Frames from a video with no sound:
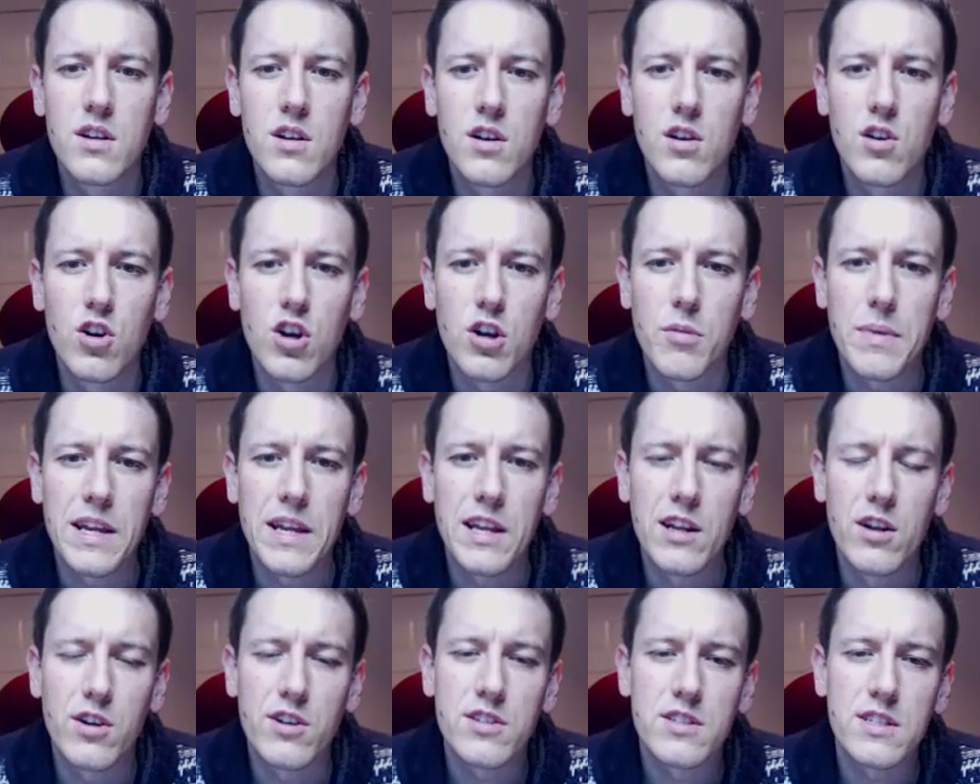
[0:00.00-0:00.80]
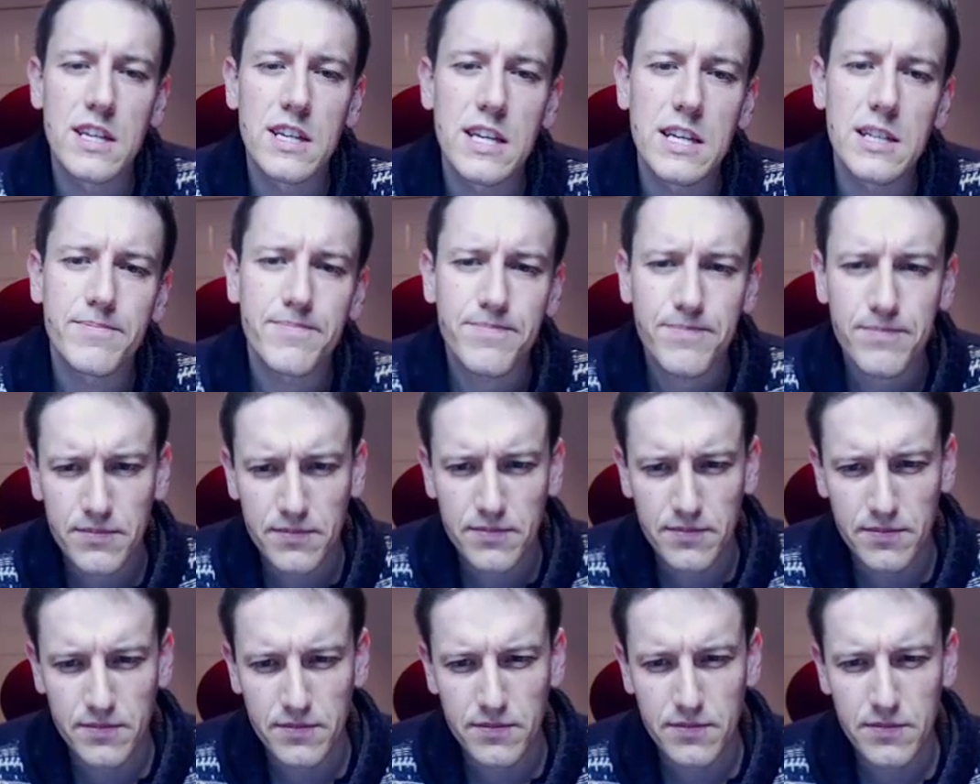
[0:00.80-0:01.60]
log B, log C.
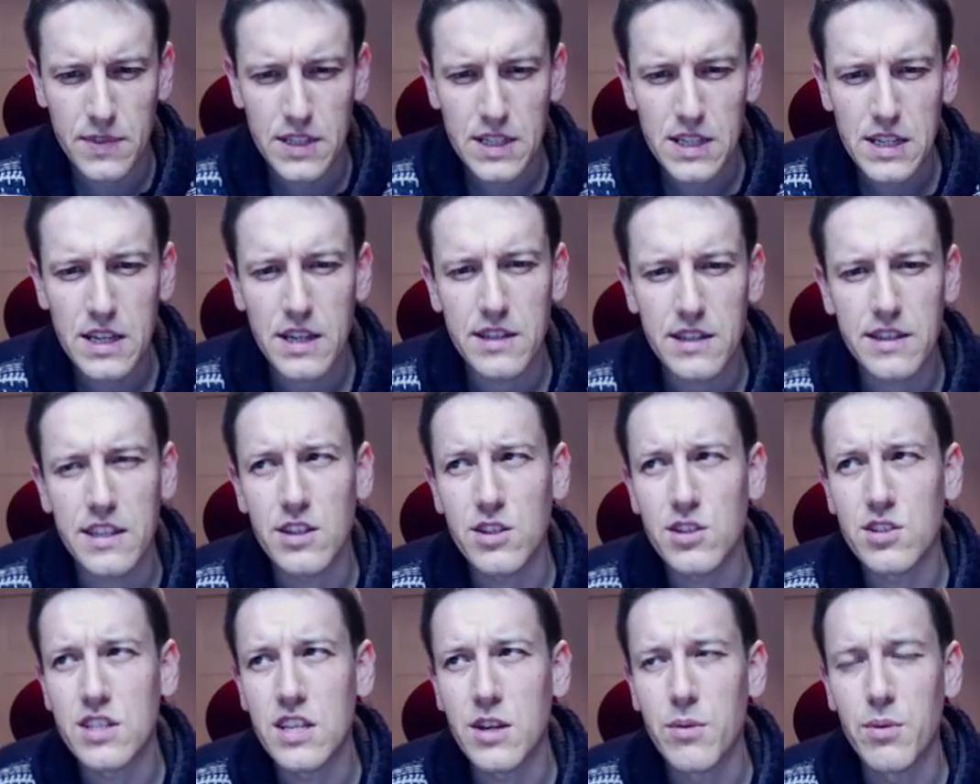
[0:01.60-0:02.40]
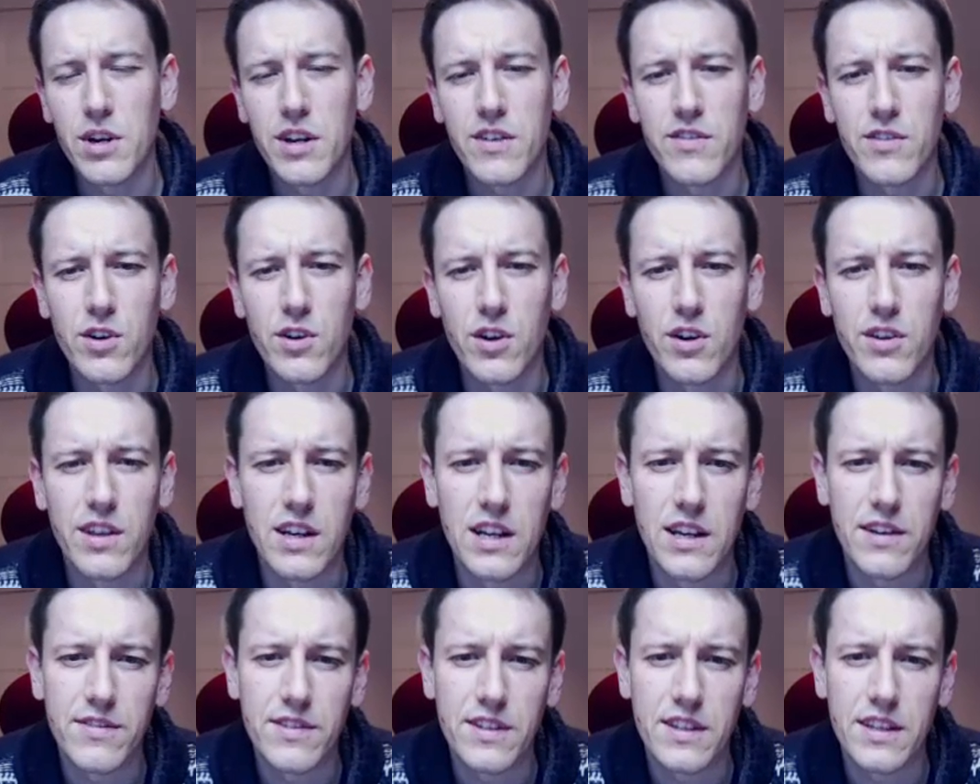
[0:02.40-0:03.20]
And then you see what I've got on the
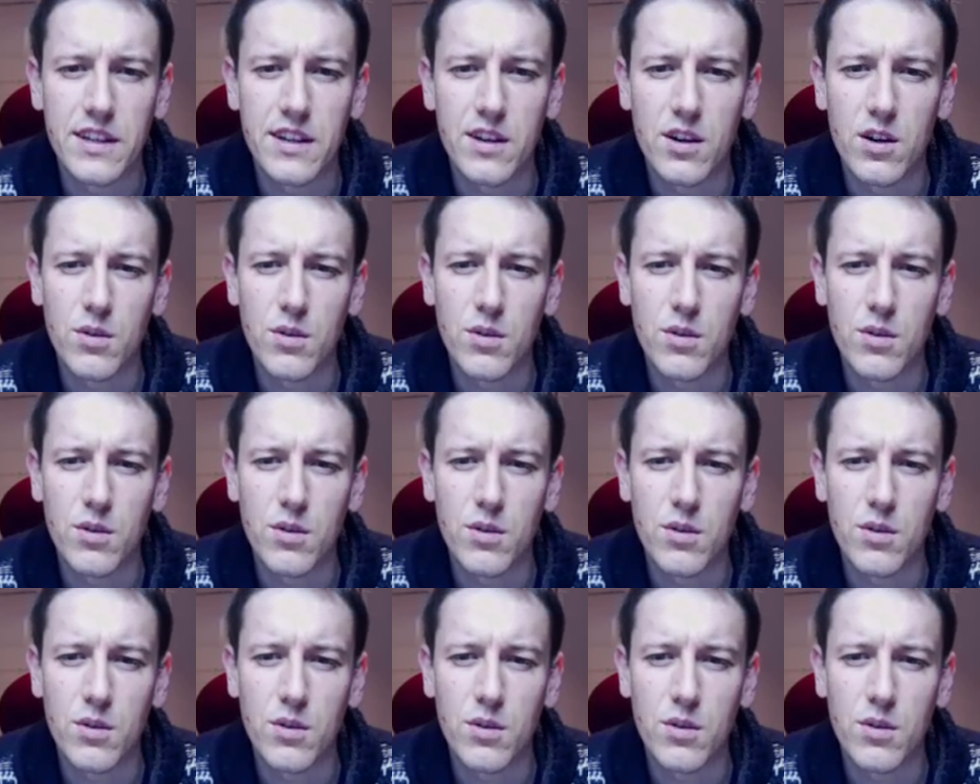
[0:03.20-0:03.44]
left here.